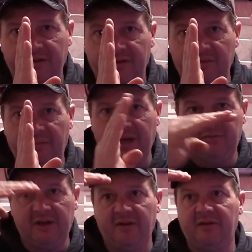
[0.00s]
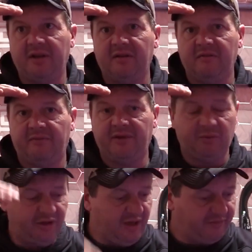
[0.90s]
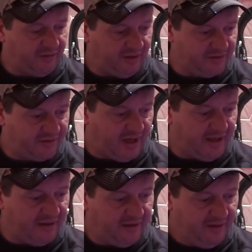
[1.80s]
your bait rather than floating off to the side.